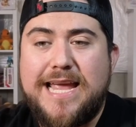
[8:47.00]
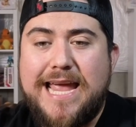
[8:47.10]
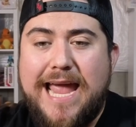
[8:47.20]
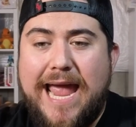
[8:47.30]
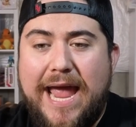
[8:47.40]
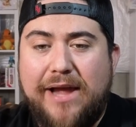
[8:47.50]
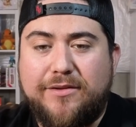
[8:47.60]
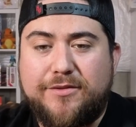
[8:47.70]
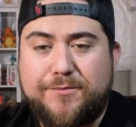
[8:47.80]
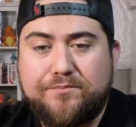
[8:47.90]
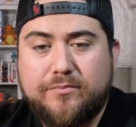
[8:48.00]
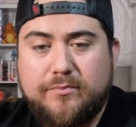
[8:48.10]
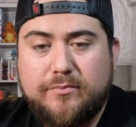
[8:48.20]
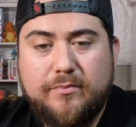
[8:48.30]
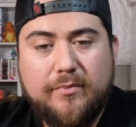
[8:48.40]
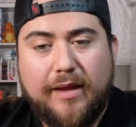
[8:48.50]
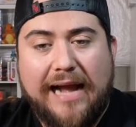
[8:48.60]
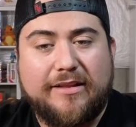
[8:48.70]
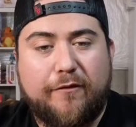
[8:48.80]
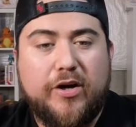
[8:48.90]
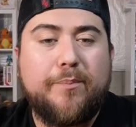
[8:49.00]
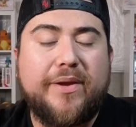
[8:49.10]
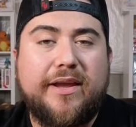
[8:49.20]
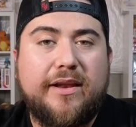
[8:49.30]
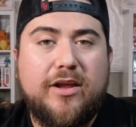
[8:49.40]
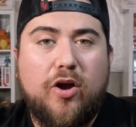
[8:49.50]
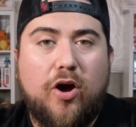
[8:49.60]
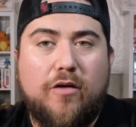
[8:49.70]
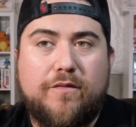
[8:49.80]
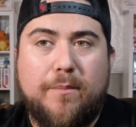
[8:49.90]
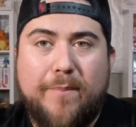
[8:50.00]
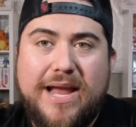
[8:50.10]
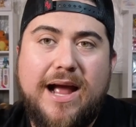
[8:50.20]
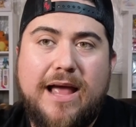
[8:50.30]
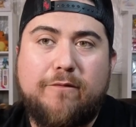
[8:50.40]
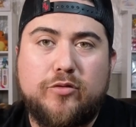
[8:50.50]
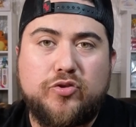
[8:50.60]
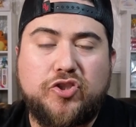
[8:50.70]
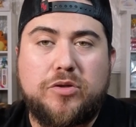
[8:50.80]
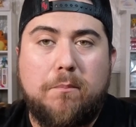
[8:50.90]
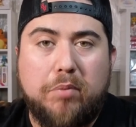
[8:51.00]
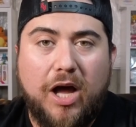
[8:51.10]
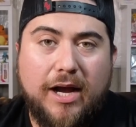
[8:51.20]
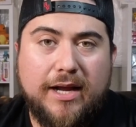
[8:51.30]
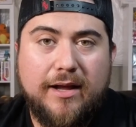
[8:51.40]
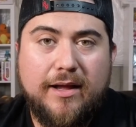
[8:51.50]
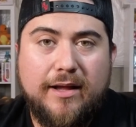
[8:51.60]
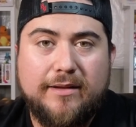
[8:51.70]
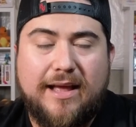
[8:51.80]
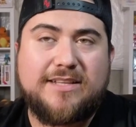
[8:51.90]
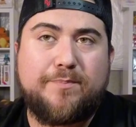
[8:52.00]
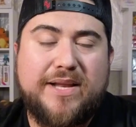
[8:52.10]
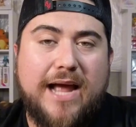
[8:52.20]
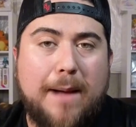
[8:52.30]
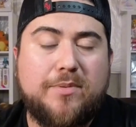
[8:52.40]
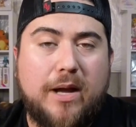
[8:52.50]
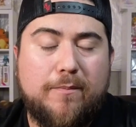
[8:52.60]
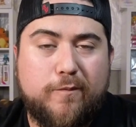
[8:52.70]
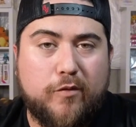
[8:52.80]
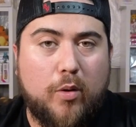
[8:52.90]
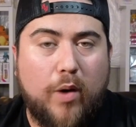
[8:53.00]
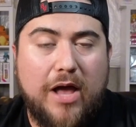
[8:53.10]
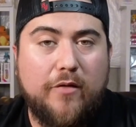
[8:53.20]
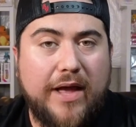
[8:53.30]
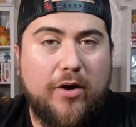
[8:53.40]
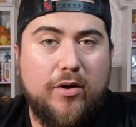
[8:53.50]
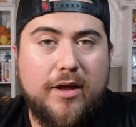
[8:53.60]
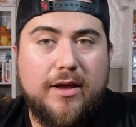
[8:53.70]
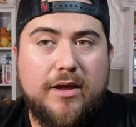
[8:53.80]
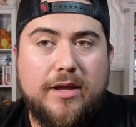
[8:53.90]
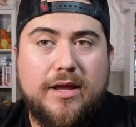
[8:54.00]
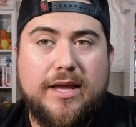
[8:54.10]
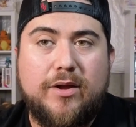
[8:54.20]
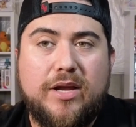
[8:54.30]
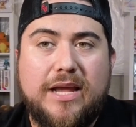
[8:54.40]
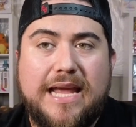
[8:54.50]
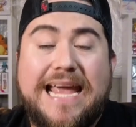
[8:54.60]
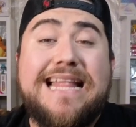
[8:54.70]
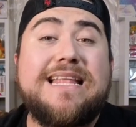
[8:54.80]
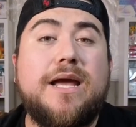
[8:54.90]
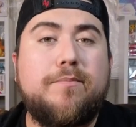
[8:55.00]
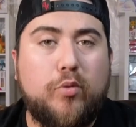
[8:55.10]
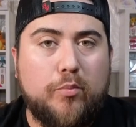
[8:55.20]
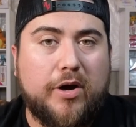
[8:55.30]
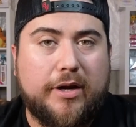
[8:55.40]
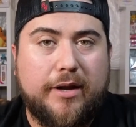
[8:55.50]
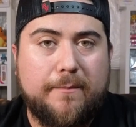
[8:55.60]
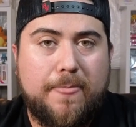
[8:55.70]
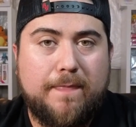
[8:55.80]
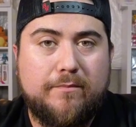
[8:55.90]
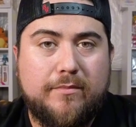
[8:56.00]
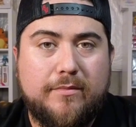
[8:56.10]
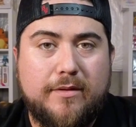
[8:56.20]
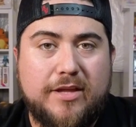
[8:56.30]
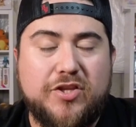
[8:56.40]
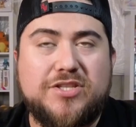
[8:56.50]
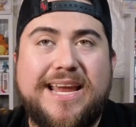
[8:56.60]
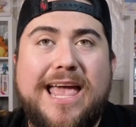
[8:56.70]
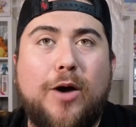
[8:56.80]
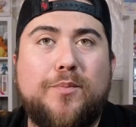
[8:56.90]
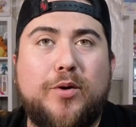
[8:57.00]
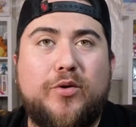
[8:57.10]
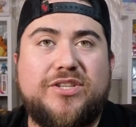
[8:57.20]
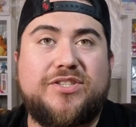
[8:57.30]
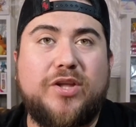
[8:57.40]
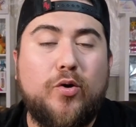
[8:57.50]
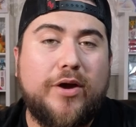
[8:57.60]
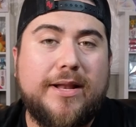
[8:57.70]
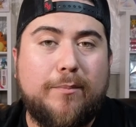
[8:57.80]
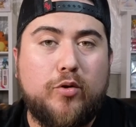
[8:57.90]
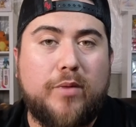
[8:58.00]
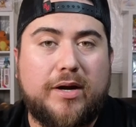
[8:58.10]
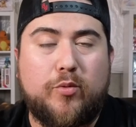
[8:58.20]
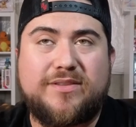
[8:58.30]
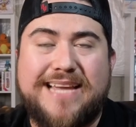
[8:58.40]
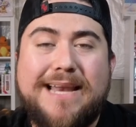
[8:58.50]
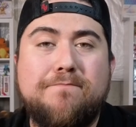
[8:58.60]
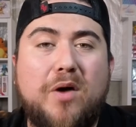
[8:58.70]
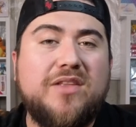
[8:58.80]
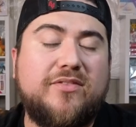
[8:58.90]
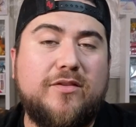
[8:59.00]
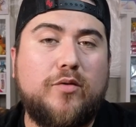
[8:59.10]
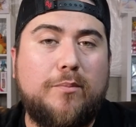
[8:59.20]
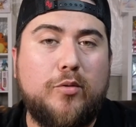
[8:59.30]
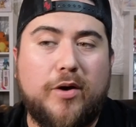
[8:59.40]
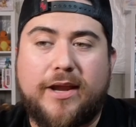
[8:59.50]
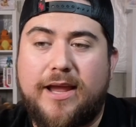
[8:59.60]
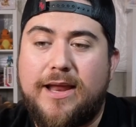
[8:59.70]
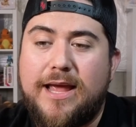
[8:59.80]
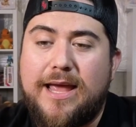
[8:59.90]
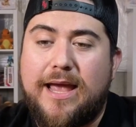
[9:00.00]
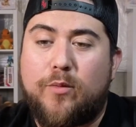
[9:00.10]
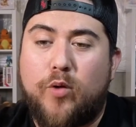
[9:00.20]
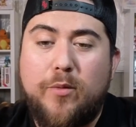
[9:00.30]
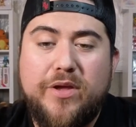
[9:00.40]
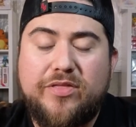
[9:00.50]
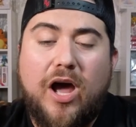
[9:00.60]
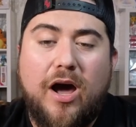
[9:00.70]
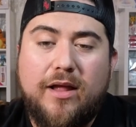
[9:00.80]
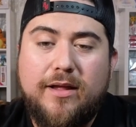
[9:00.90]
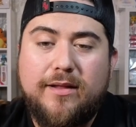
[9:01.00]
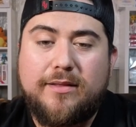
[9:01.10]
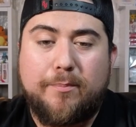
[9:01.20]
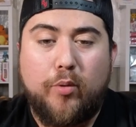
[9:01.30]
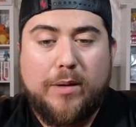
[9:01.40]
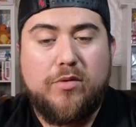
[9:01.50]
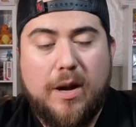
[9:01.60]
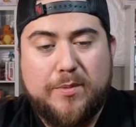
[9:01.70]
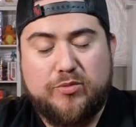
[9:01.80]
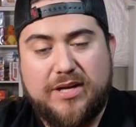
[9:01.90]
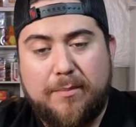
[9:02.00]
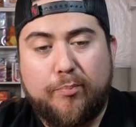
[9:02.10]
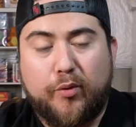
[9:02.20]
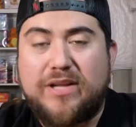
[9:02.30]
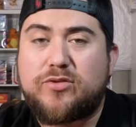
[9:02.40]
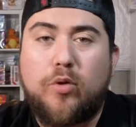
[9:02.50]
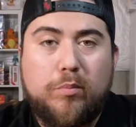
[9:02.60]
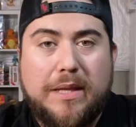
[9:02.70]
And at the very beginning of a Mega Evolution block that has been hyped up for a while now in a bull market. It doesn't help that we're still in a bull market. We're 10 months into a bull market. And when we thought that Pokemon Company was going to print to oblivion